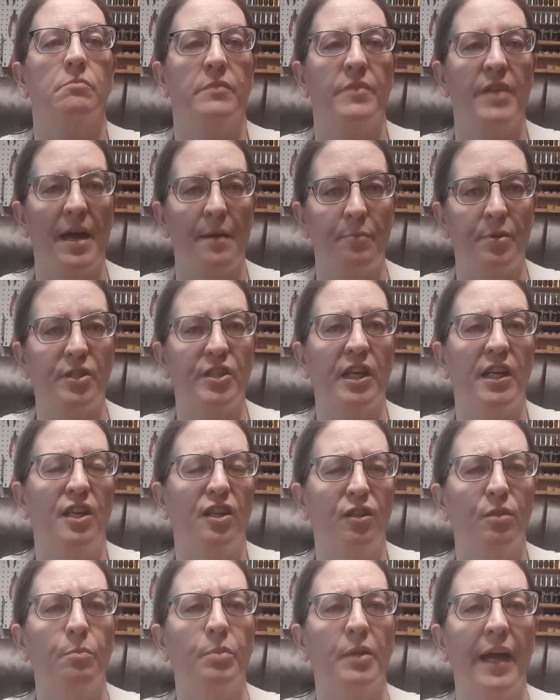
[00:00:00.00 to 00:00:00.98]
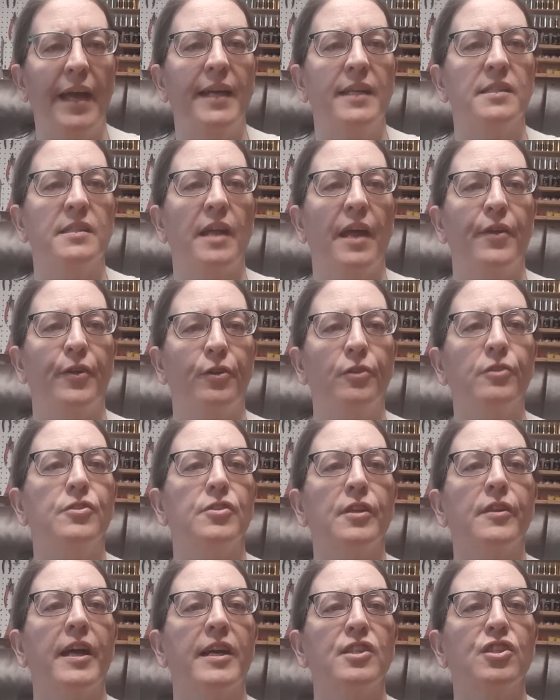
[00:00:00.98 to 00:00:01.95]
that particular blank's not a good
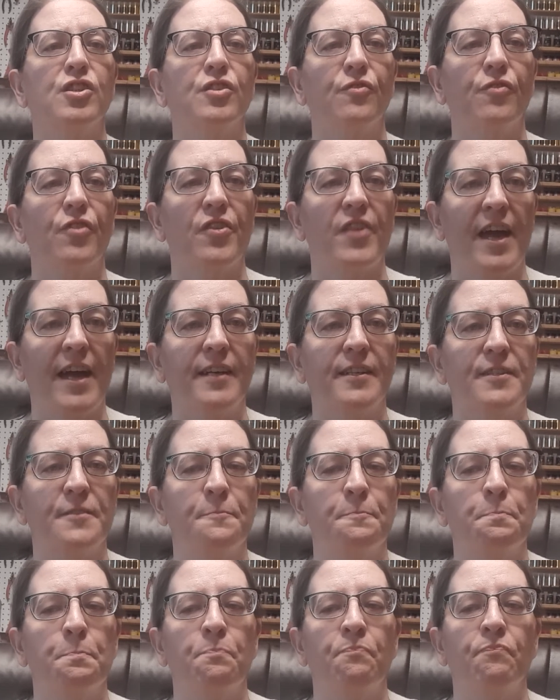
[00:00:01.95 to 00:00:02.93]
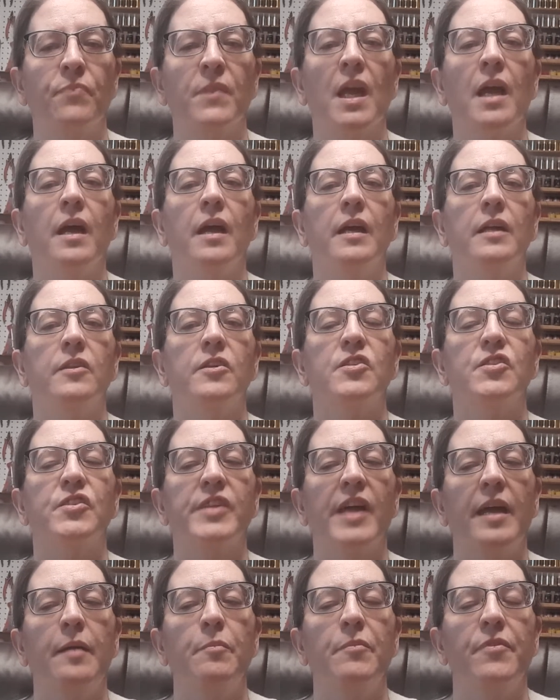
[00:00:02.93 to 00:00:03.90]
selection for that. The
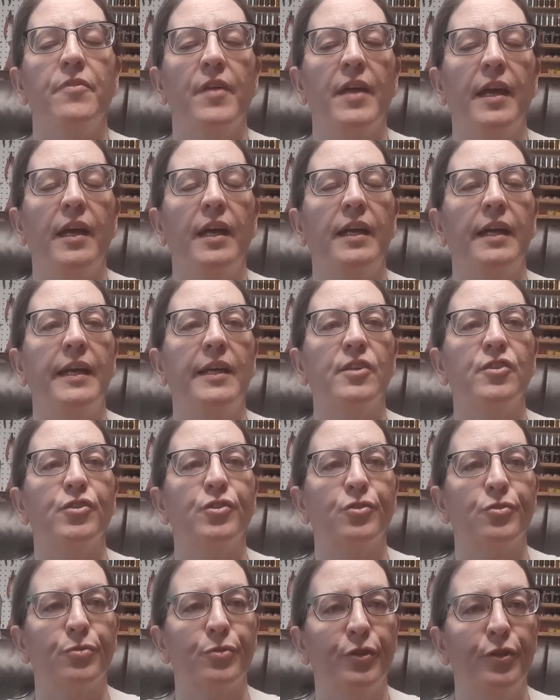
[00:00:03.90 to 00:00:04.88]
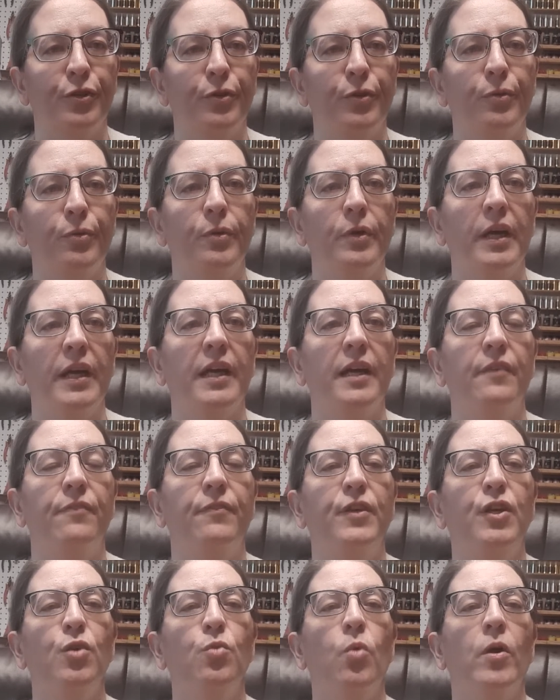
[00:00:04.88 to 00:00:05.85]
same thing is true if
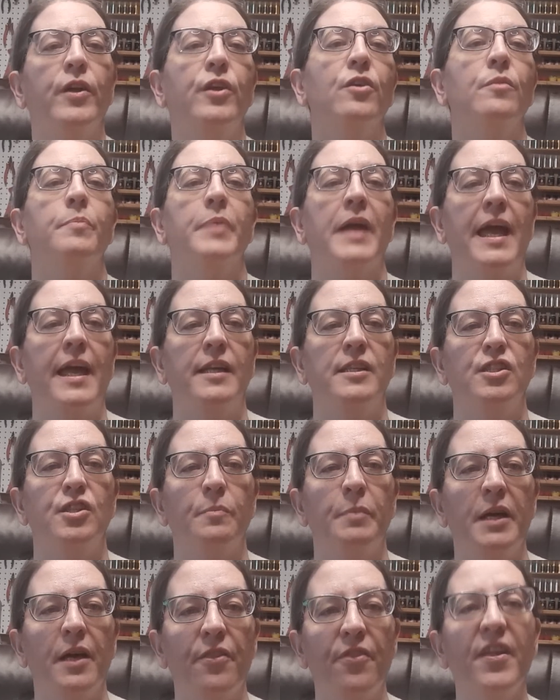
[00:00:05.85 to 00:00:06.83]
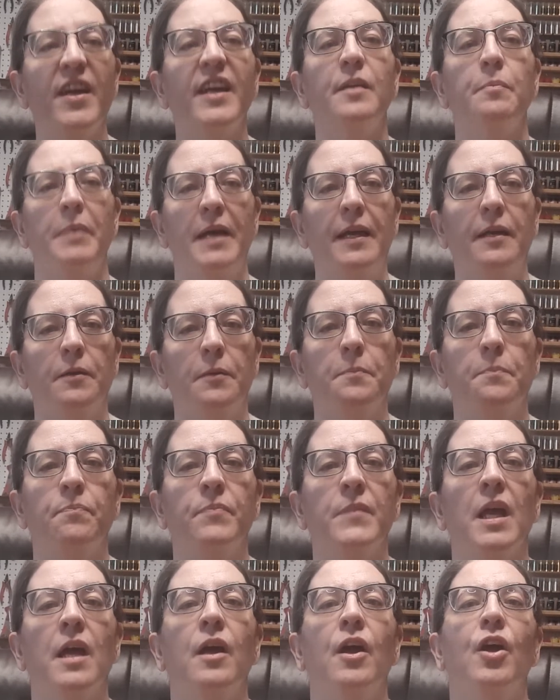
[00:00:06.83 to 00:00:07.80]
you want your pen to be a thick pen.
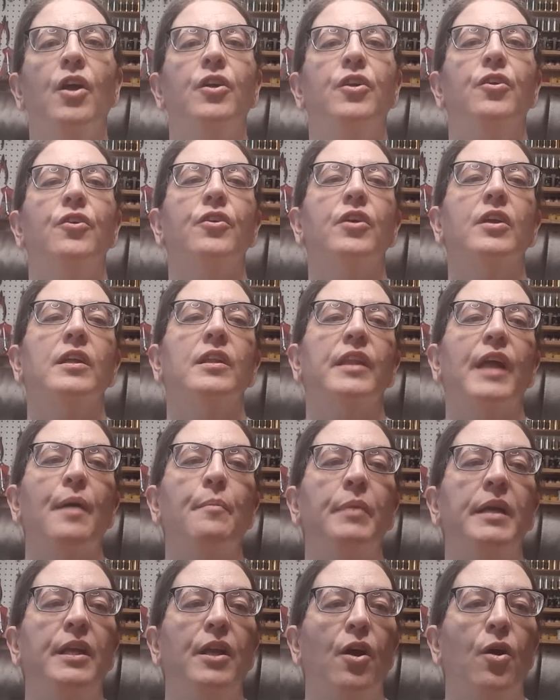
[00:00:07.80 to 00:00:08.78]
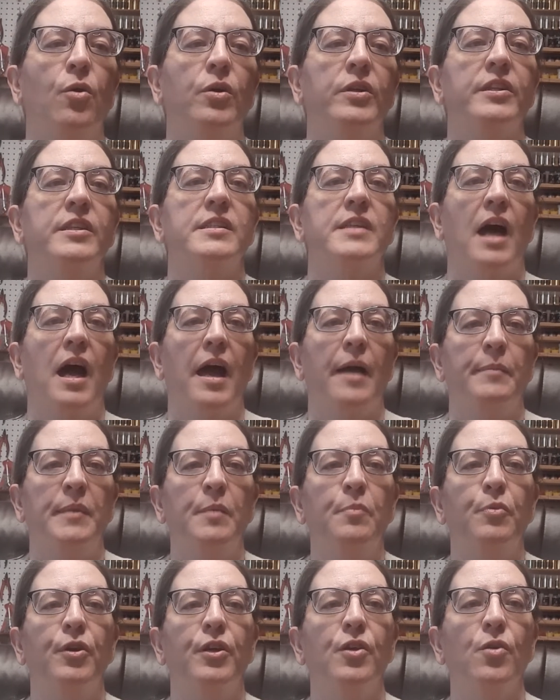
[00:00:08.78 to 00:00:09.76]
You're going to let me know at the time
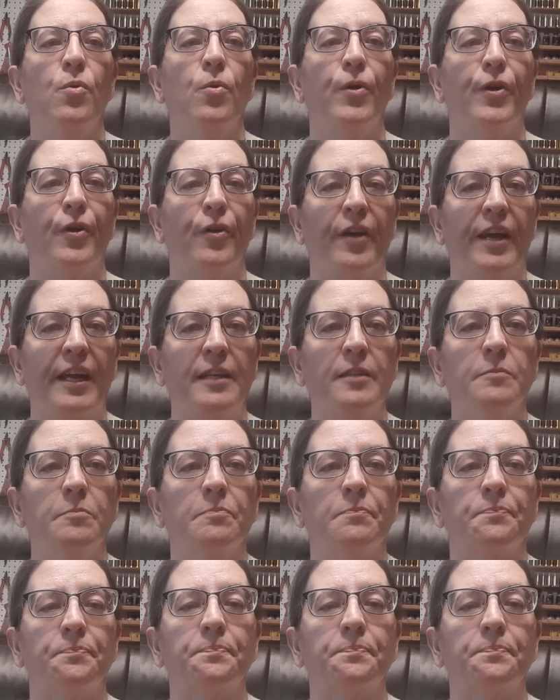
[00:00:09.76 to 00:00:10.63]
you put your order in